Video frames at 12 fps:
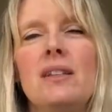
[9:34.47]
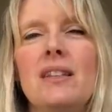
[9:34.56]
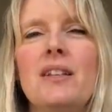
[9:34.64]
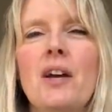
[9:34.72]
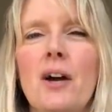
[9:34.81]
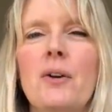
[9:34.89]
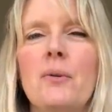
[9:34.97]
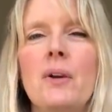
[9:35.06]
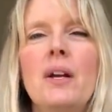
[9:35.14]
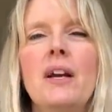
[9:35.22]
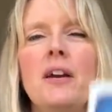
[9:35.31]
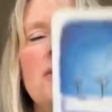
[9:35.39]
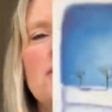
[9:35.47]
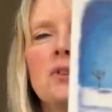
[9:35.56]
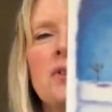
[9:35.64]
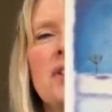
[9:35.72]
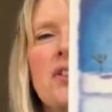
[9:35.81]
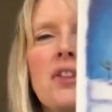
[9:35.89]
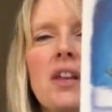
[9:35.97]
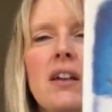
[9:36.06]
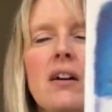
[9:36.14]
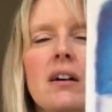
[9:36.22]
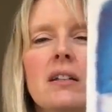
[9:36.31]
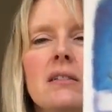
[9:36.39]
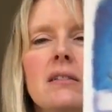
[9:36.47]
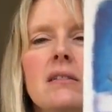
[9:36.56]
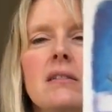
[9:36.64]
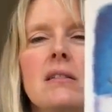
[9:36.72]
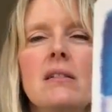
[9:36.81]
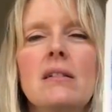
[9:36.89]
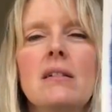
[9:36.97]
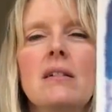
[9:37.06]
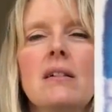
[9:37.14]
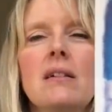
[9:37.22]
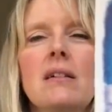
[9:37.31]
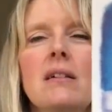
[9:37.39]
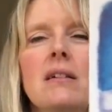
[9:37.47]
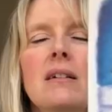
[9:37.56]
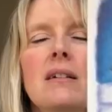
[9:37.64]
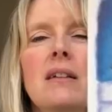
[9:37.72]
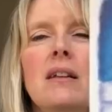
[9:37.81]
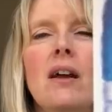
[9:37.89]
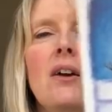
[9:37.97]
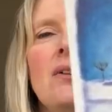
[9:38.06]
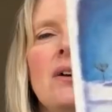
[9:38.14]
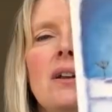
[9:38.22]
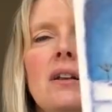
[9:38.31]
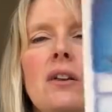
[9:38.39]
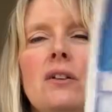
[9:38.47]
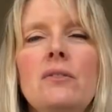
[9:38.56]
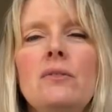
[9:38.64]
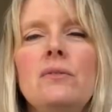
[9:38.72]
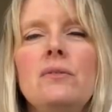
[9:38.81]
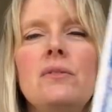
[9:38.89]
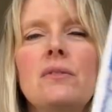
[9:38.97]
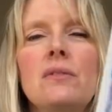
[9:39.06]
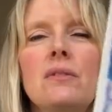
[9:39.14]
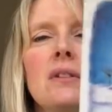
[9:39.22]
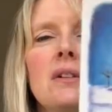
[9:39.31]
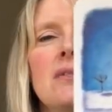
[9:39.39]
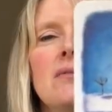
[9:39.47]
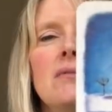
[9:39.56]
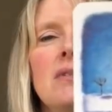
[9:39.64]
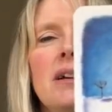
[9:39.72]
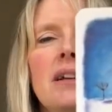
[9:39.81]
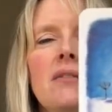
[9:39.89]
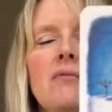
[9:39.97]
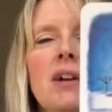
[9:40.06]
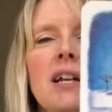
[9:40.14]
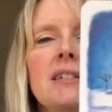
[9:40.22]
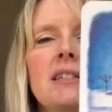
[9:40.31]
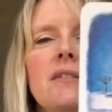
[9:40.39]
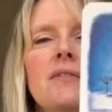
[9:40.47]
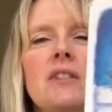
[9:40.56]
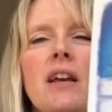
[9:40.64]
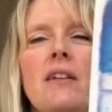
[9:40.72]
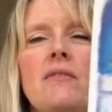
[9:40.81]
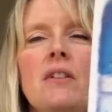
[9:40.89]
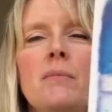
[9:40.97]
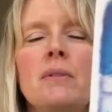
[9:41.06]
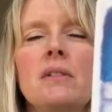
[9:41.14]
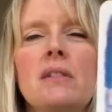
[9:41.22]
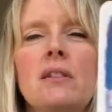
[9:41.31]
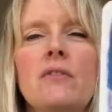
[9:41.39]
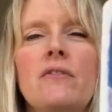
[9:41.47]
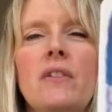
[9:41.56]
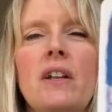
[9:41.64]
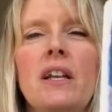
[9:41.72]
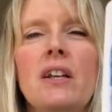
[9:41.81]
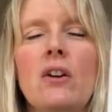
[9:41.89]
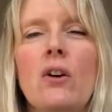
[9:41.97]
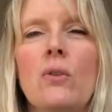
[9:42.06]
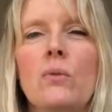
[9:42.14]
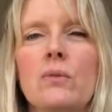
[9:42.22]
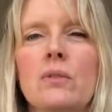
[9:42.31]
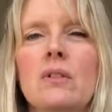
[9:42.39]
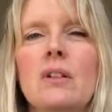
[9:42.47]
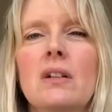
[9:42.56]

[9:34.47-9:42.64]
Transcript: in the know, who's on the thin ice, you know, and who's in relative safety but still feeling cold